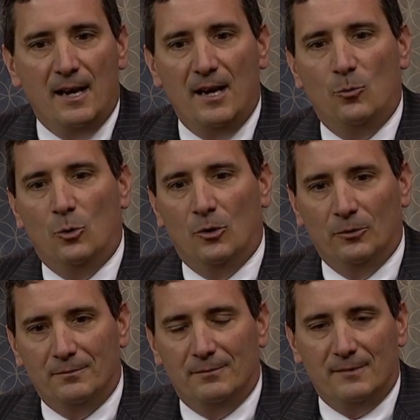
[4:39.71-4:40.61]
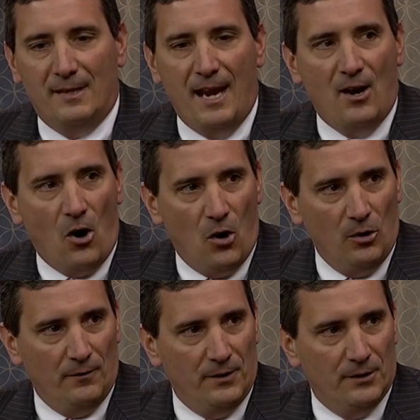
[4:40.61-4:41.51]
it will take
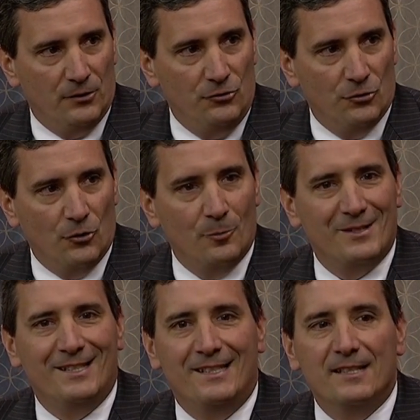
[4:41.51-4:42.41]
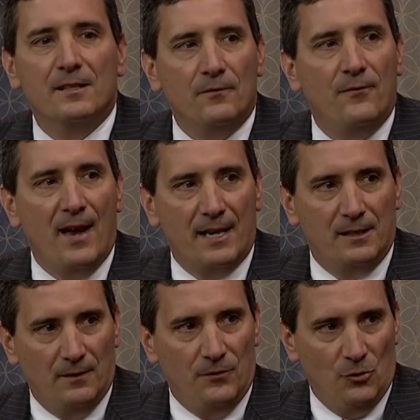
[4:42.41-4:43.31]
all of the germs and
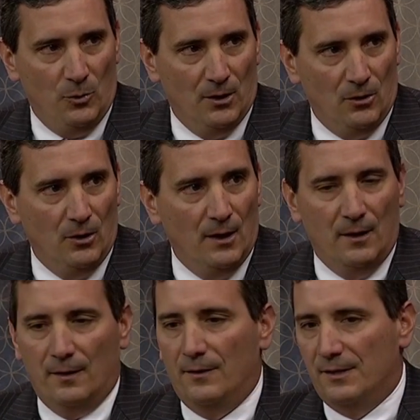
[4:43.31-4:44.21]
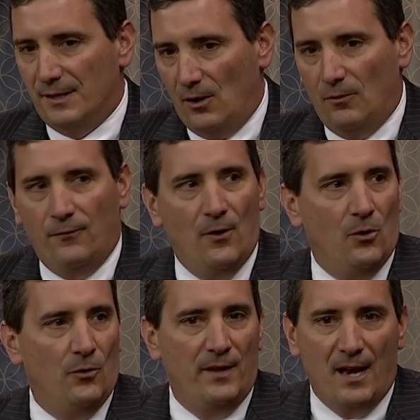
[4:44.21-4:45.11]
disinfect, if you will, the cell
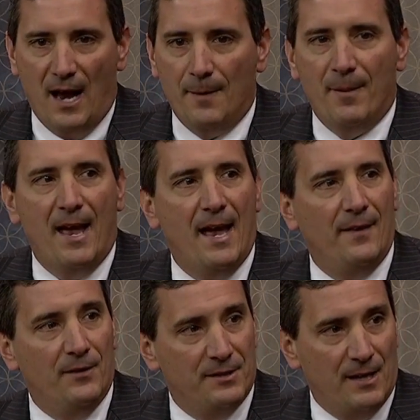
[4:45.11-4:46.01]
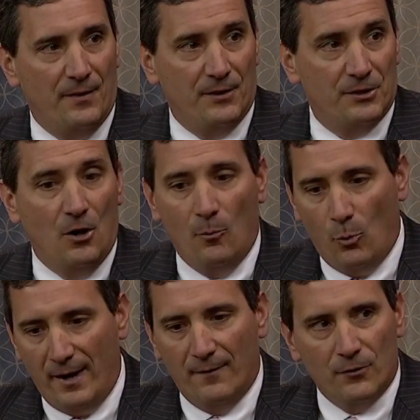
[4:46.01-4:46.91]
phone, the iPad, the stethoscope,
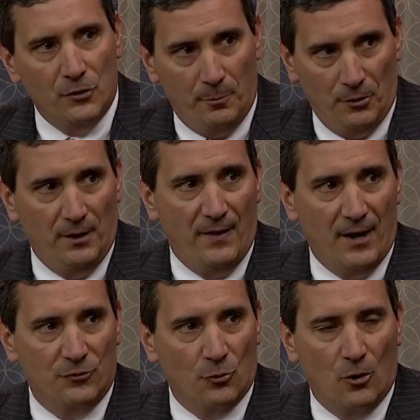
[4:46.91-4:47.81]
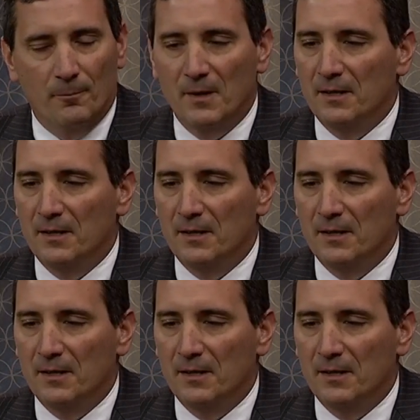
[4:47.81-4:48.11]
whatever you put in that drawer.